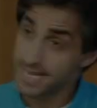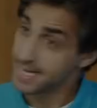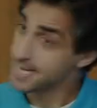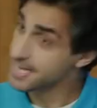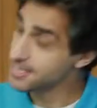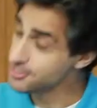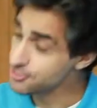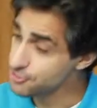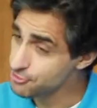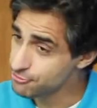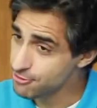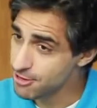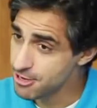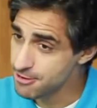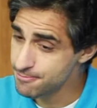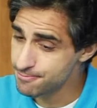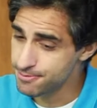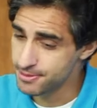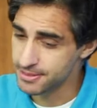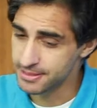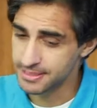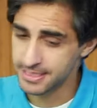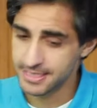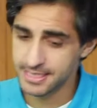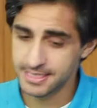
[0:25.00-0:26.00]

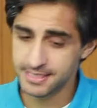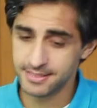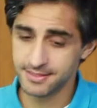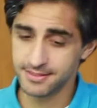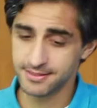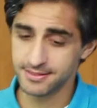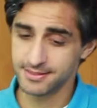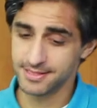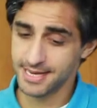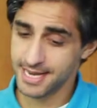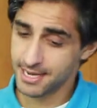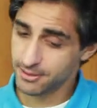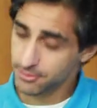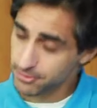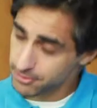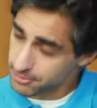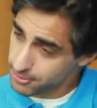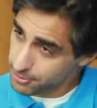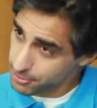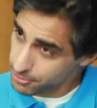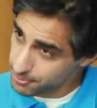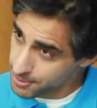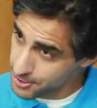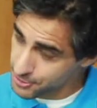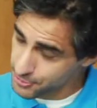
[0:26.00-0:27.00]
Interopen is now
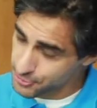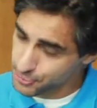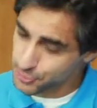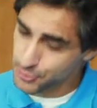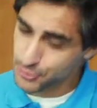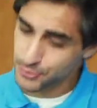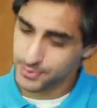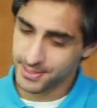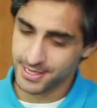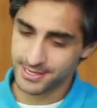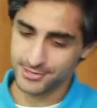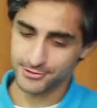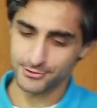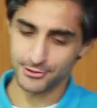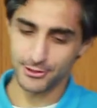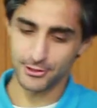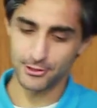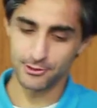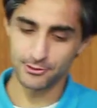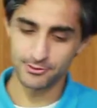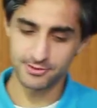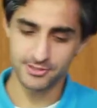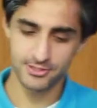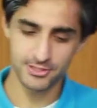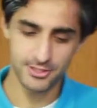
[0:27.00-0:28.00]
almost two years
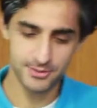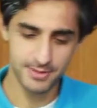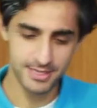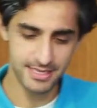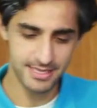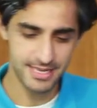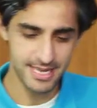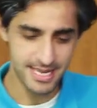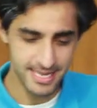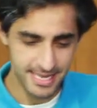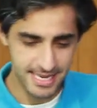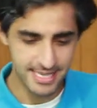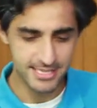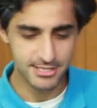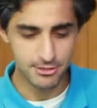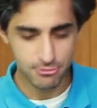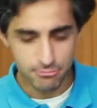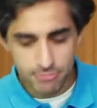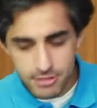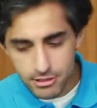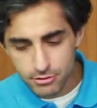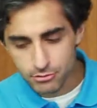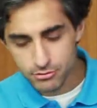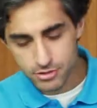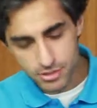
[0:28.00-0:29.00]
old, so it, it is a
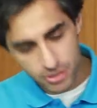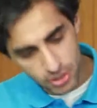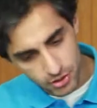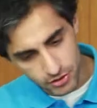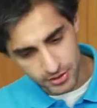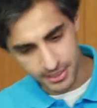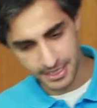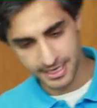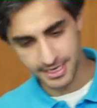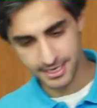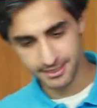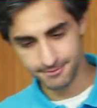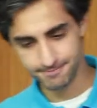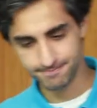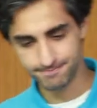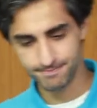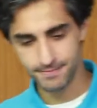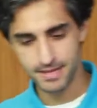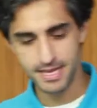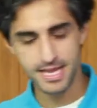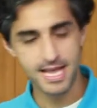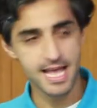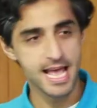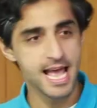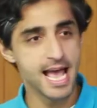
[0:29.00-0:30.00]
real toddler.
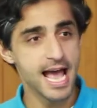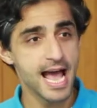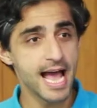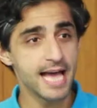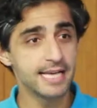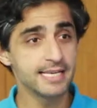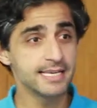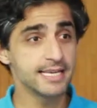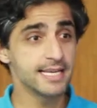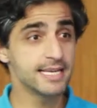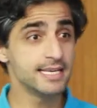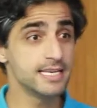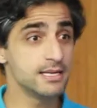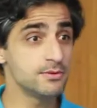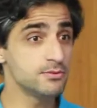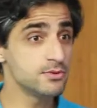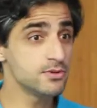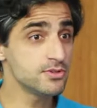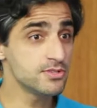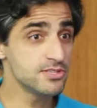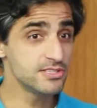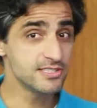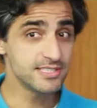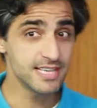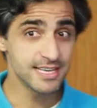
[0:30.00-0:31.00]
And, and it
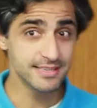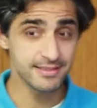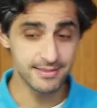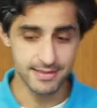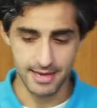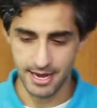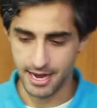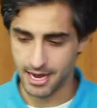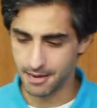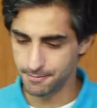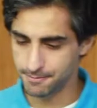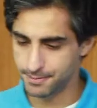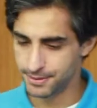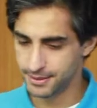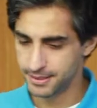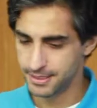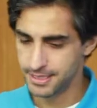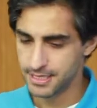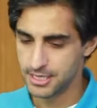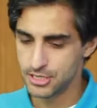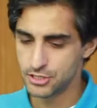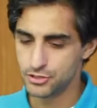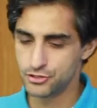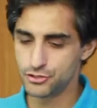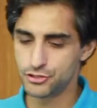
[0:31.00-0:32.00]
was set up
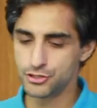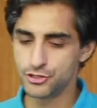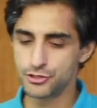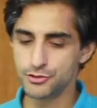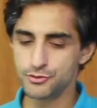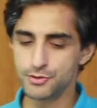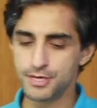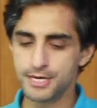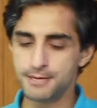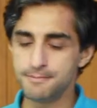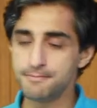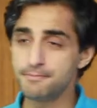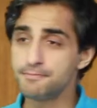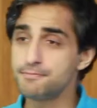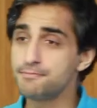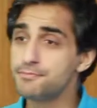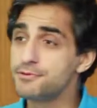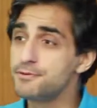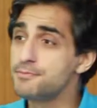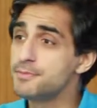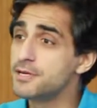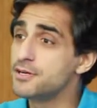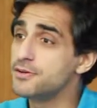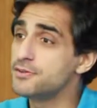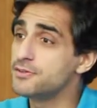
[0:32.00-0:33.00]
to um,
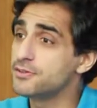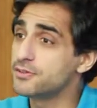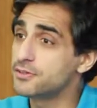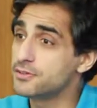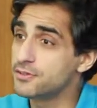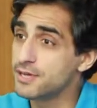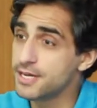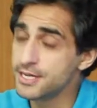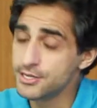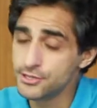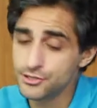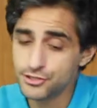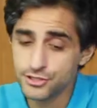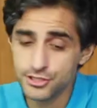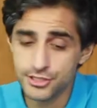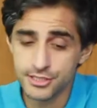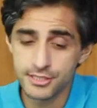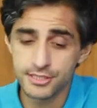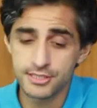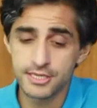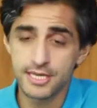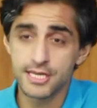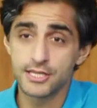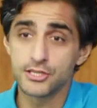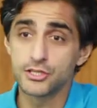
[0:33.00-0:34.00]
promote the
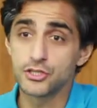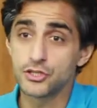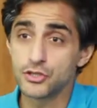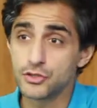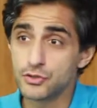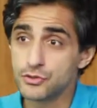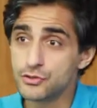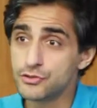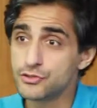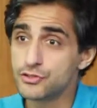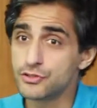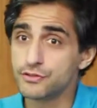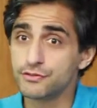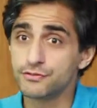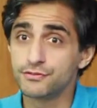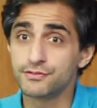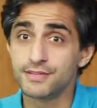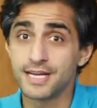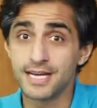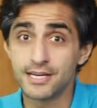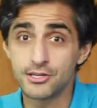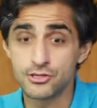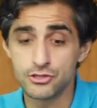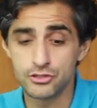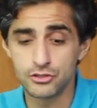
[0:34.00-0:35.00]
creation and use of
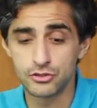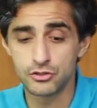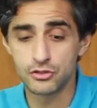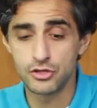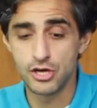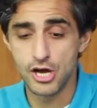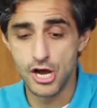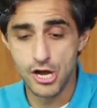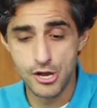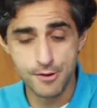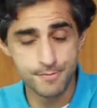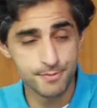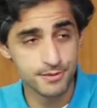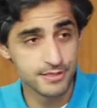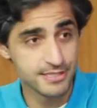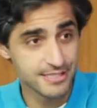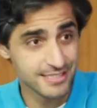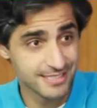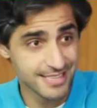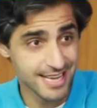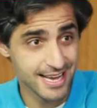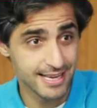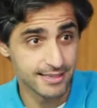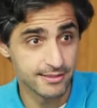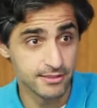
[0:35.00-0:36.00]
national open
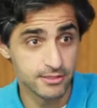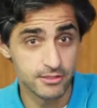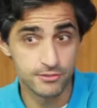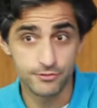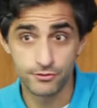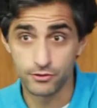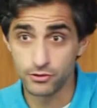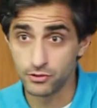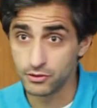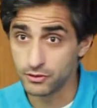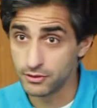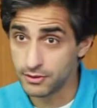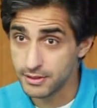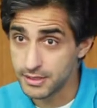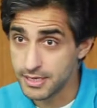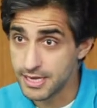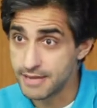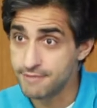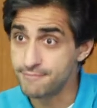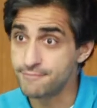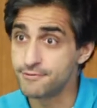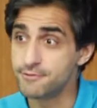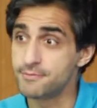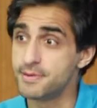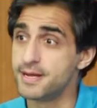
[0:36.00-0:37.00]
standards for
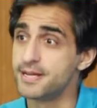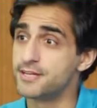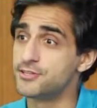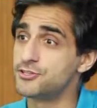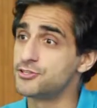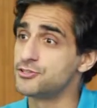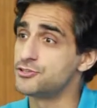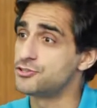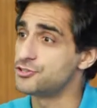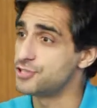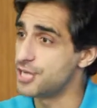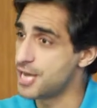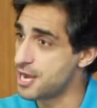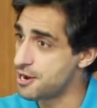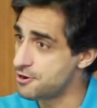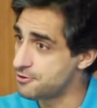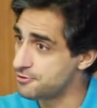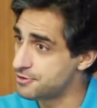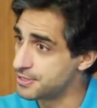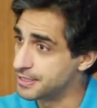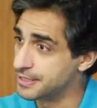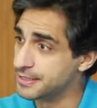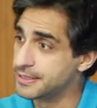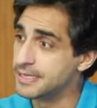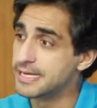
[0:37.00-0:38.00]
information
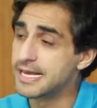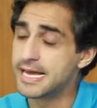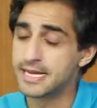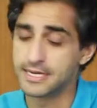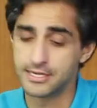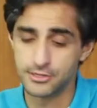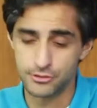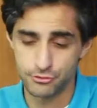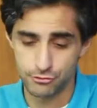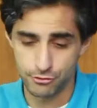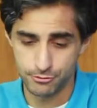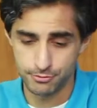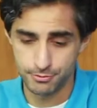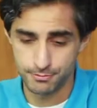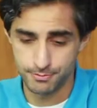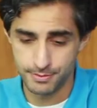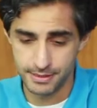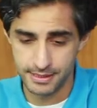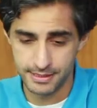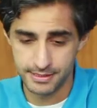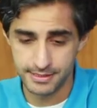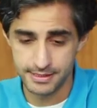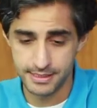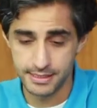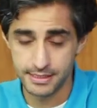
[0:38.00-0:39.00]
sharing and
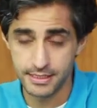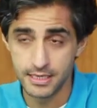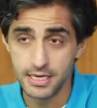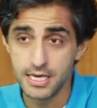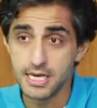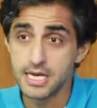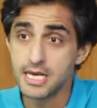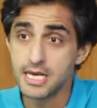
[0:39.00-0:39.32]
interoperability